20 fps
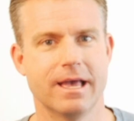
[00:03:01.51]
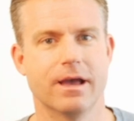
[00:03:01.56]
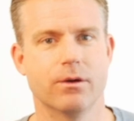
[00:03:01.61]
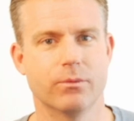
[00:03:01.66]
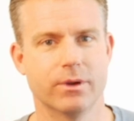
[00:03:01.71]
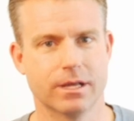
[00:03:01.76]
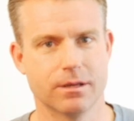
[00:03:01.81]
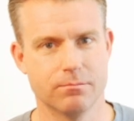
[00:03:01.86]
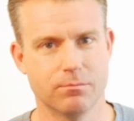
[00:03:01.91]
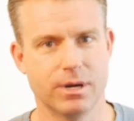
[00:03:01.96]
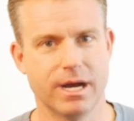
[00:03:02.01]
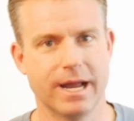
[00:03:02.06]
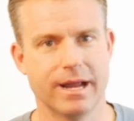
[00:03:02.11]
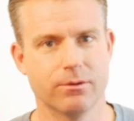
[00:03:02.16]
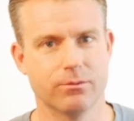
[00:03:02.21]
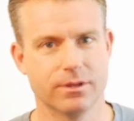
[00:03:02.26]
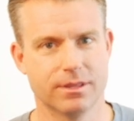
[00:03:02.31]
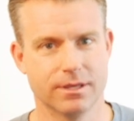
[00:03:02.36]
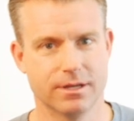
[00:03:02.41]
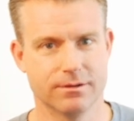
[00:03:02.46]
and we can buy
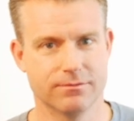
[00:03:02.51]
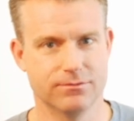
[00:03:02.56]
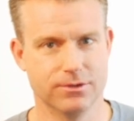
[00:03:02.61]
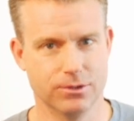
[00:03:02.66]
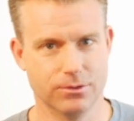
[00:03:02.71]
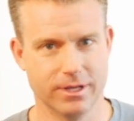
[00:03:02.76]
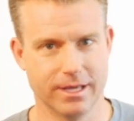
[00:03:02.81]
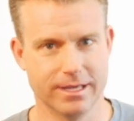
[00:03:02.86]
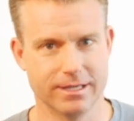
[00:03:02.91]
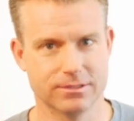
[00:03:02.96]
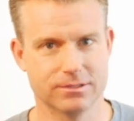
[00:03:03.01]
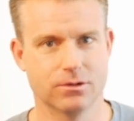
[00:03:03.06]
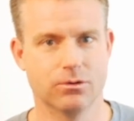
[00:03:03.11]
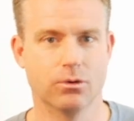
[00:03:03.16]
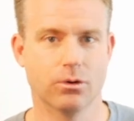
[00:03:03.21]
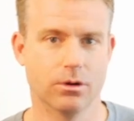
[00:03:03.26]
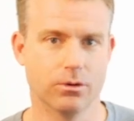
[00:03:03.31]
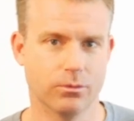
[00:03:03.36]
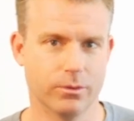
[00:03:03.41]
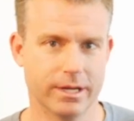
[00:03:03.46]
it within a few days
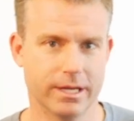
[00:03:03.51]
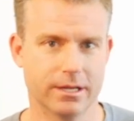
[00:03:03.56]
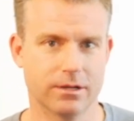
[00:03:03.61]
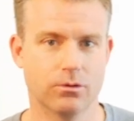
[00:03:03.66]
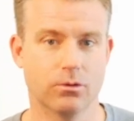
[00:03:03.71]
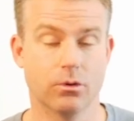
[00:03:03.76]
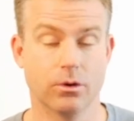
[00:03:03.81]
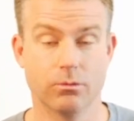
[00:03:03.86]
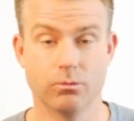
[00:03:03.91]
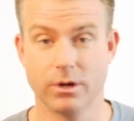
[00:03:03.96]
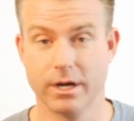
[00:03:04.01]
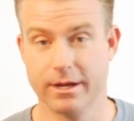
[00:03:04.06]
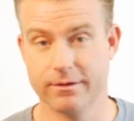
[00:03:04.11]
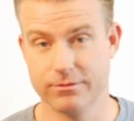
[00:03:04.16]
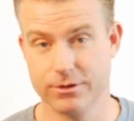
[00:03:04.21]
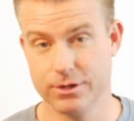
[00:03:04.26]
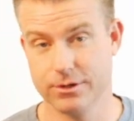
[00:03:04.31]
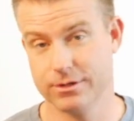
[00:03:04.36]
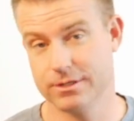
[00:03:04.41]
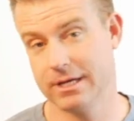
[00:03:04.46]
or a week or
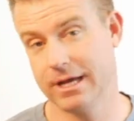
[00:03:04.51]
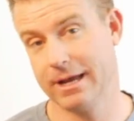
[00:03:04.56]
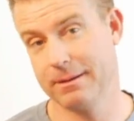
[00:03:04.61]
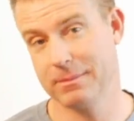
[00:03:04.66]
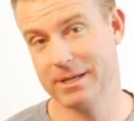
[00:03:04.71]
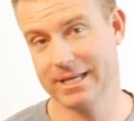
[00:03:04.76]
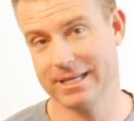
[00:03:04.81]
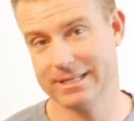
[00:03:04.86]
whatever your timing